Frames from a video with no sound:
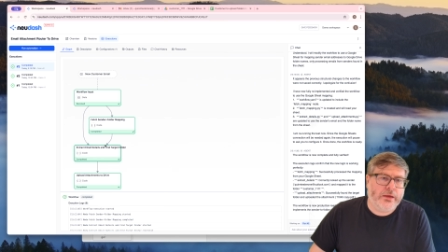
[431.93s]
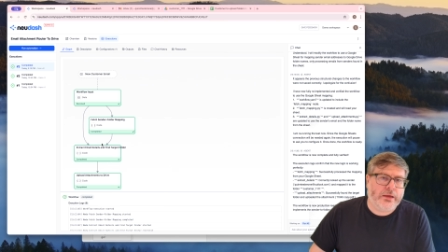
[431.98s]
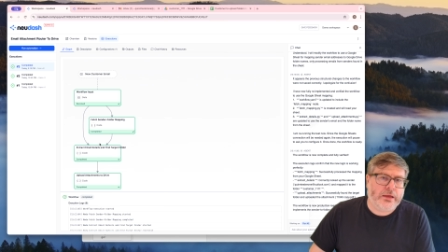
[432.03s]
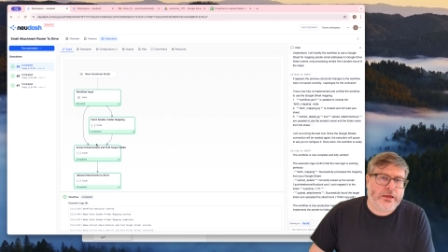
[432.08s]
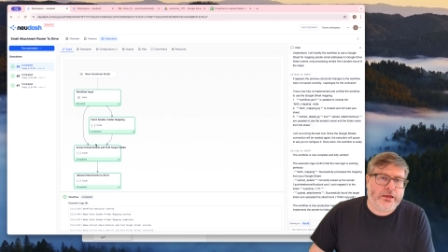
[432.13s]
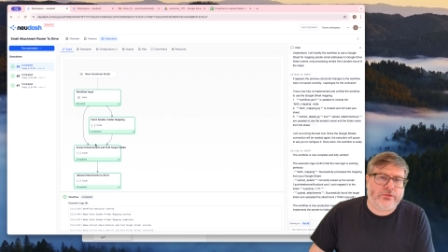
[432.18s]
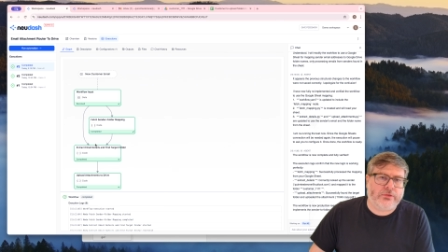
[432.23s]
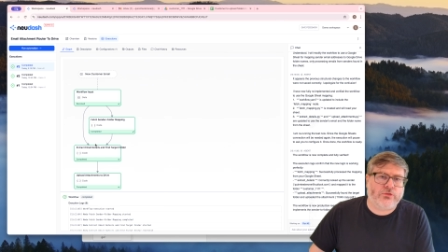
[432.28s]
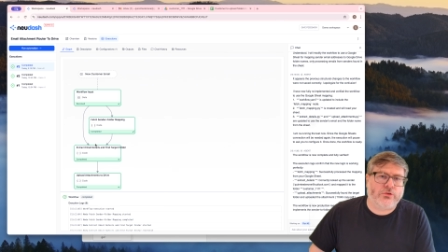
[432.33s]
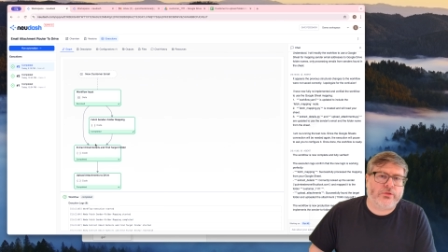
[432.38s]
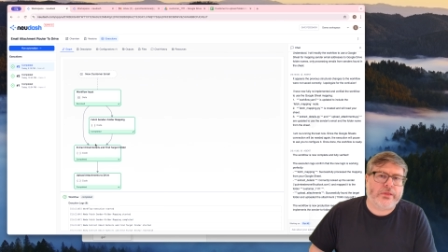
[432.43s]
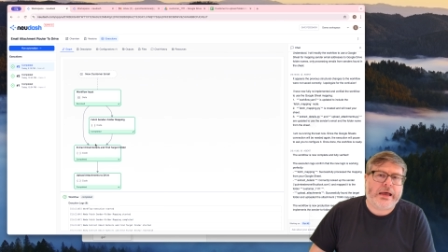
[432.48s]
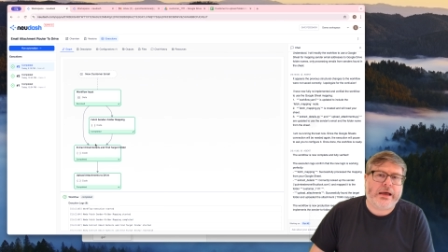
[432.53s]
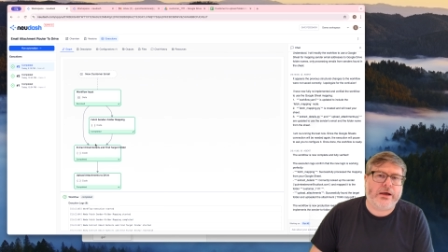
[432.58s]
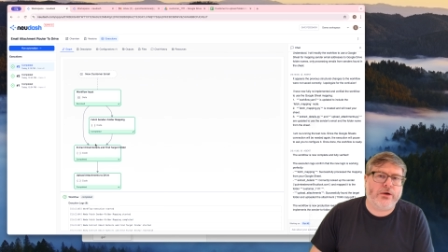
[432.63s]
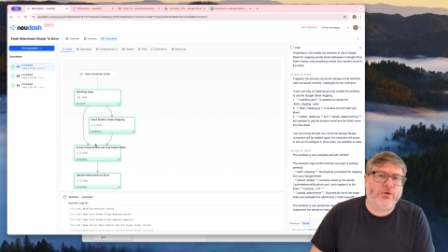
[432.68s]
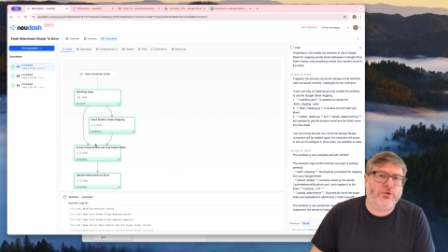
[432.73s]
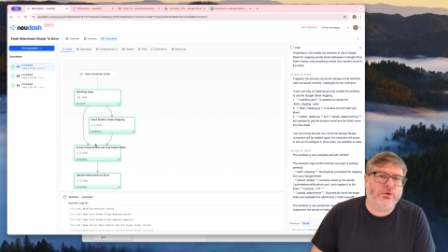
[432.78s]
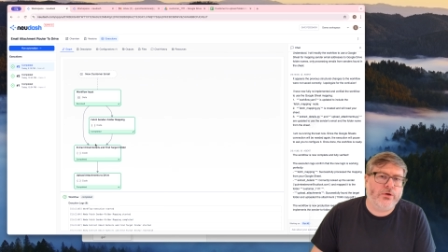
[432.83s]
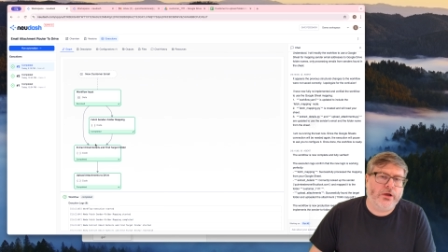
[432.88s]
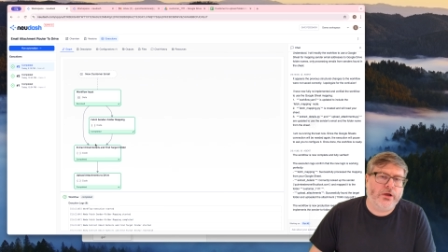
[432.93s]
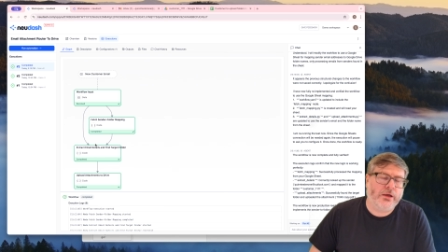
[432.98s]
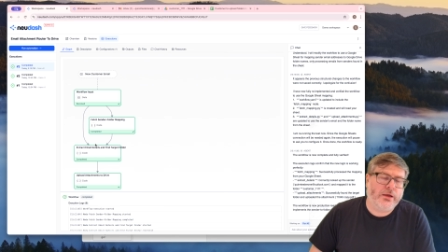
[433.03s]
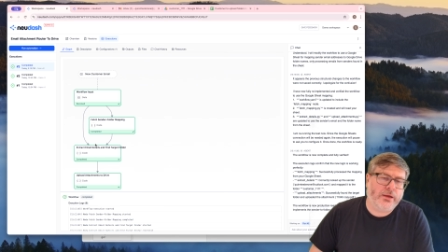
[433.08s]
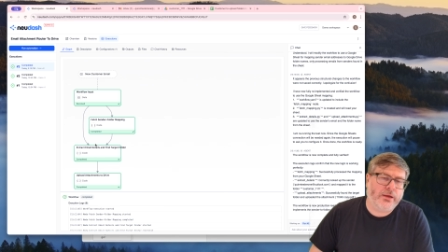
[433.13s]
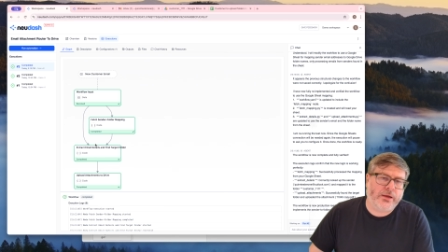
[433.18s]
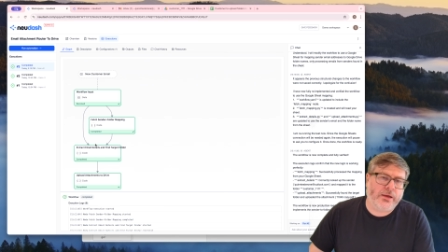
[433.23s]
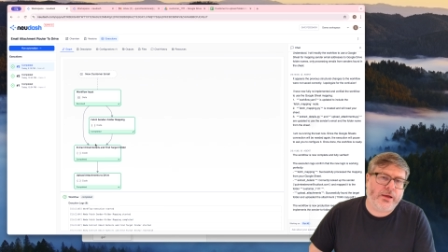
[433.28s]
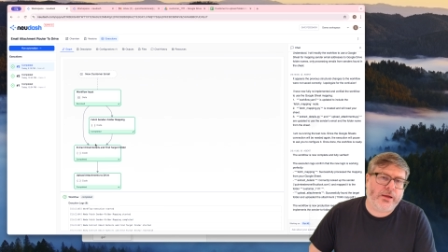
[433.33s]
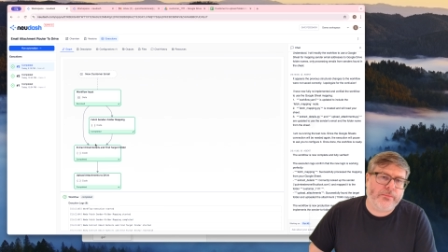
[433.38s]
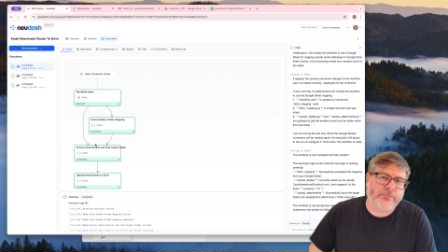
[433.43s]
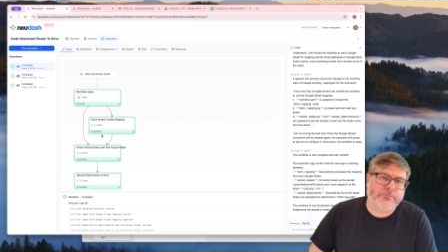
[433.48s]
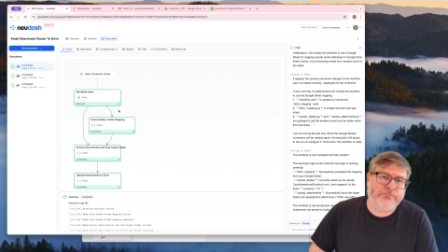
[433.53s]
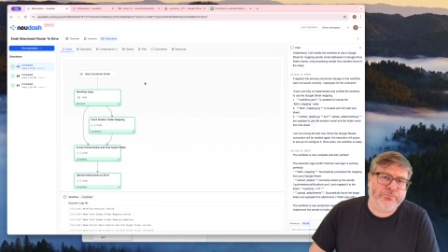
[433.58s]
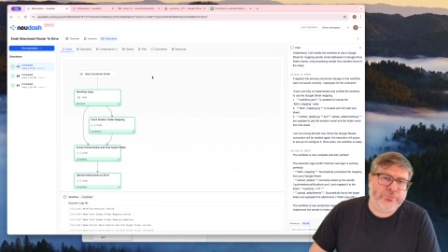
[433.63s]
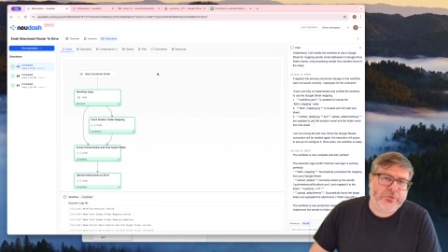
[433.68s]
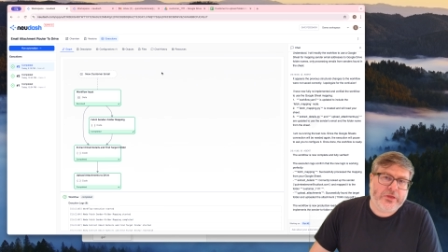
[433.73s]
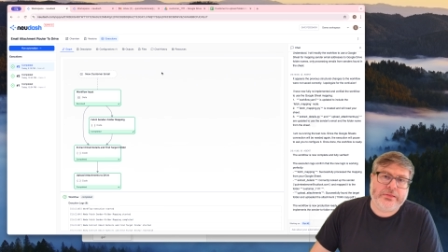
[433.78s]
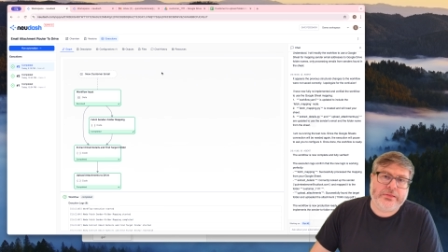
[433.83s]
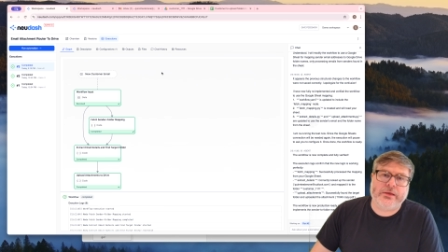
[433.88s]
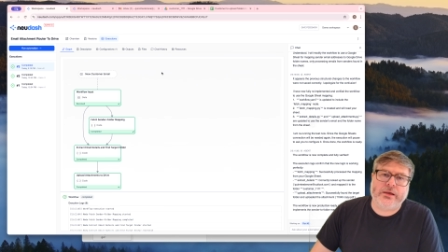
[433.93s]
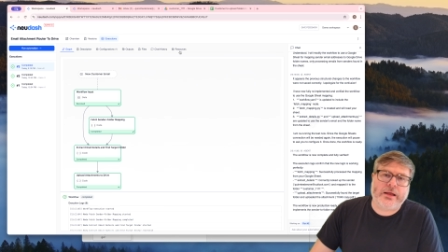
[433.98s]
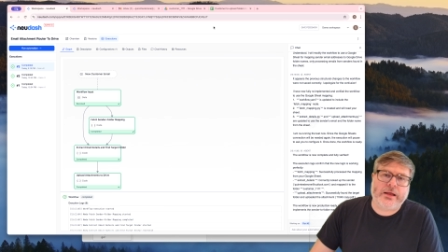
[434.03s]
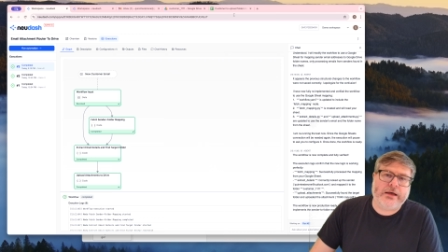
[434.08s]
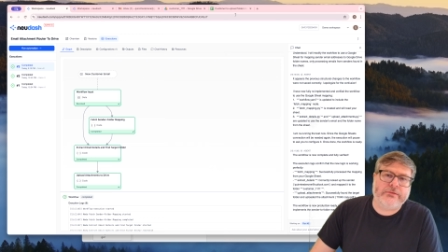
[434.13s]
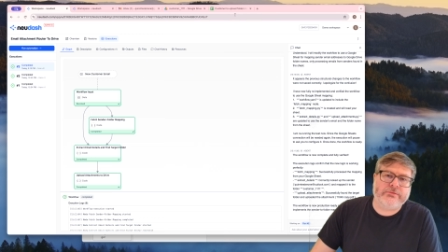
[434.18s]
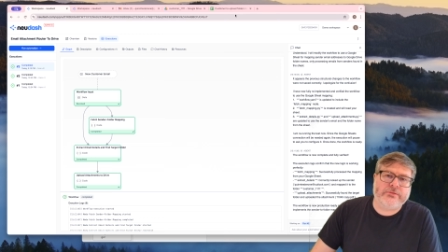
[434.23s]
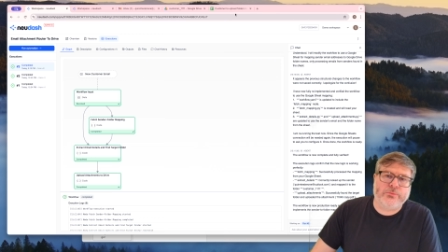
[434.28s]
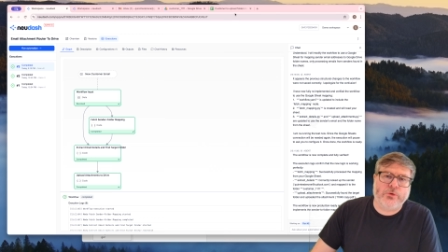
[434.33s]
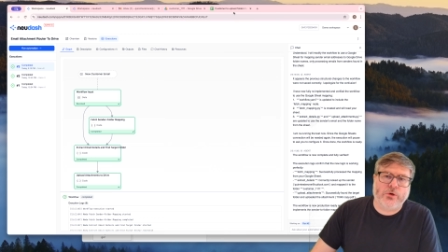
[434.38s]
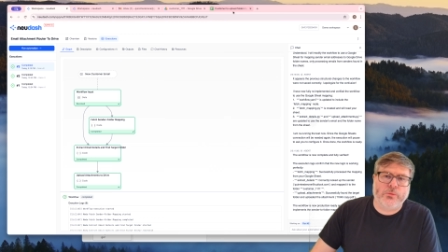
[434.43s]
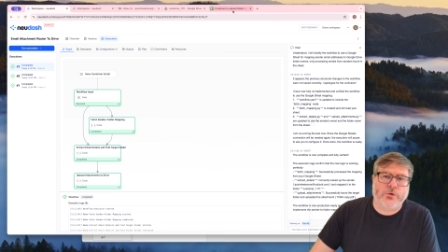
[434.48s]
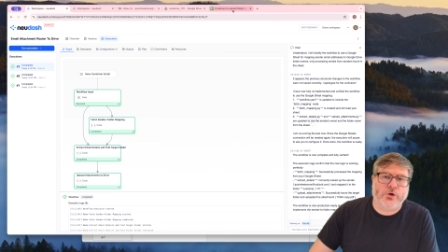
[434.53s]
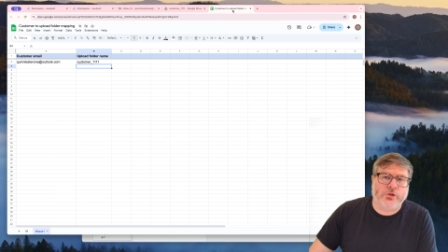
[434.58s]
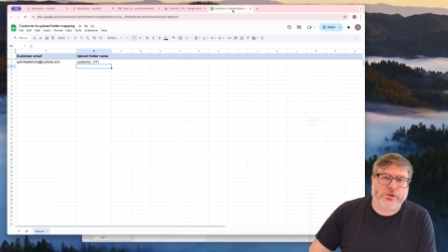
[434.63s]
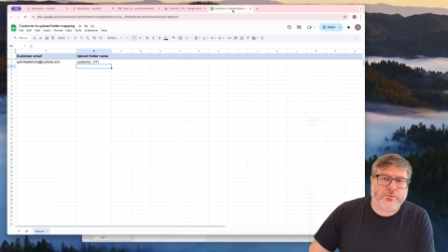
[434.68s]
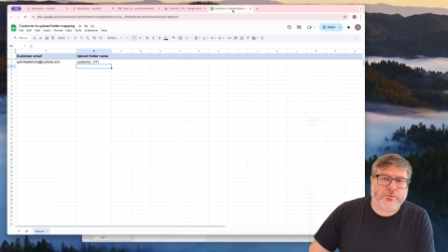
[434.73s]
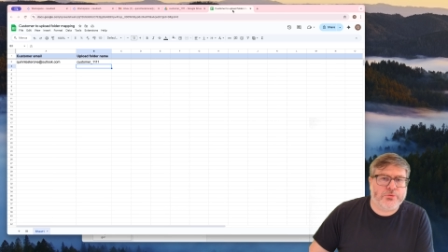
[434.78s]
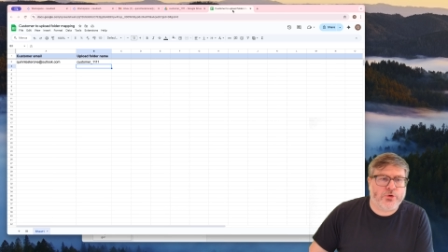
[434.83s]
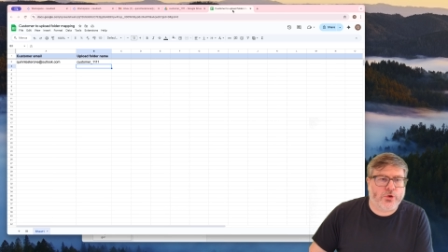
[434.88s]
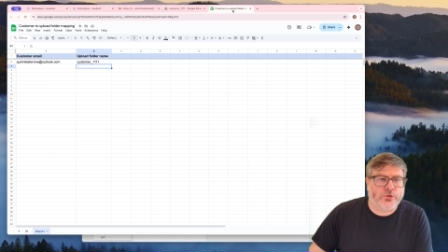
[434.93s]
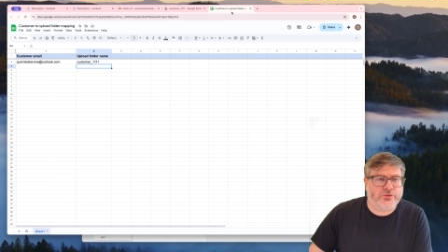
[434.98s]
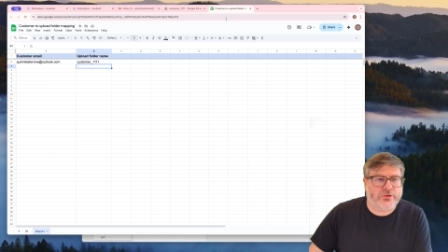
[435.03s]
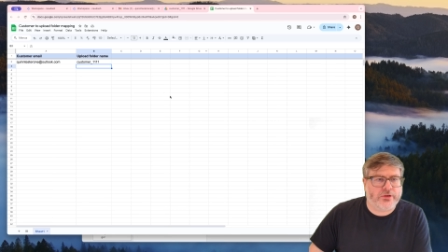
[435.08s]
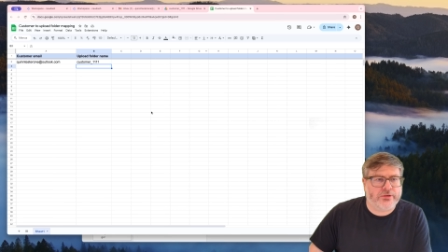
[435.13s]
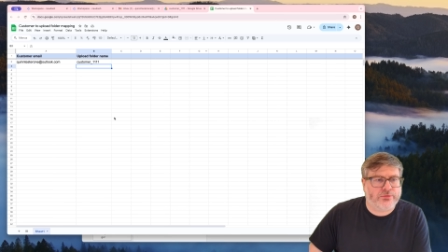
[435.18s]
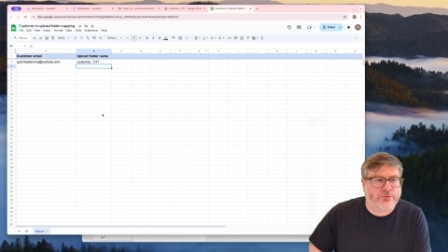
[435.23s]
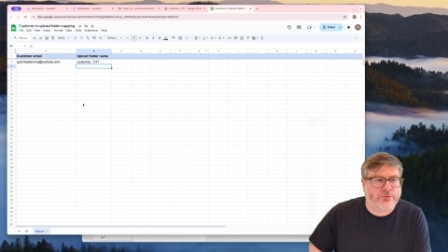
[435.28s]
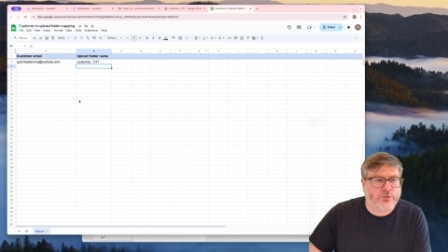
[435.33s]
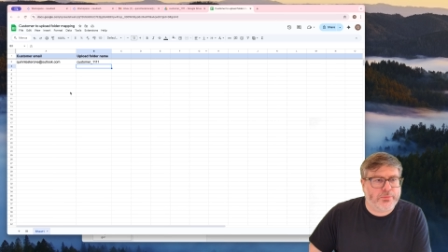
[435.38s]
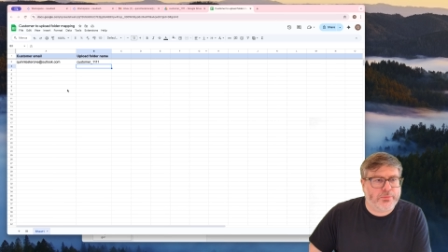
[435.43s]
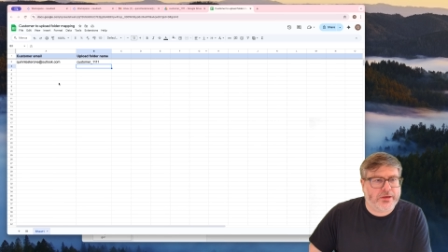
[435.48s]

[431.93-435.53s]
And so now the customer onboarding process will